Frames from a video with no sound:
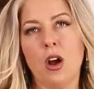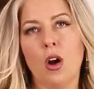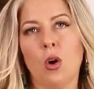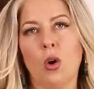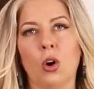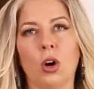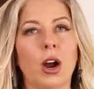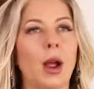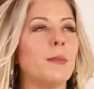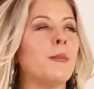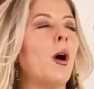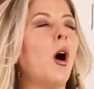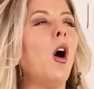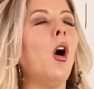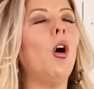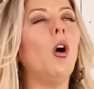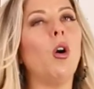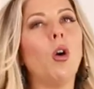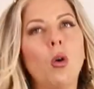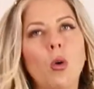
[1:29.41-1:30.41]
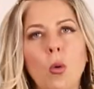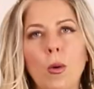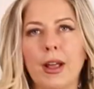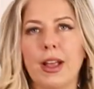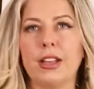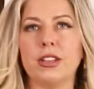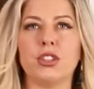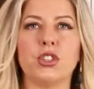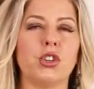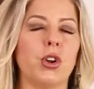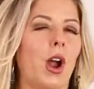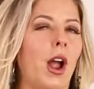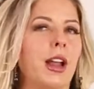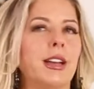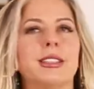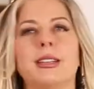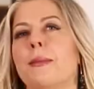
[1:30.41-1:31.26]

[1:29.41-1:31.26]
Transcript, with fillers: or I'm always trying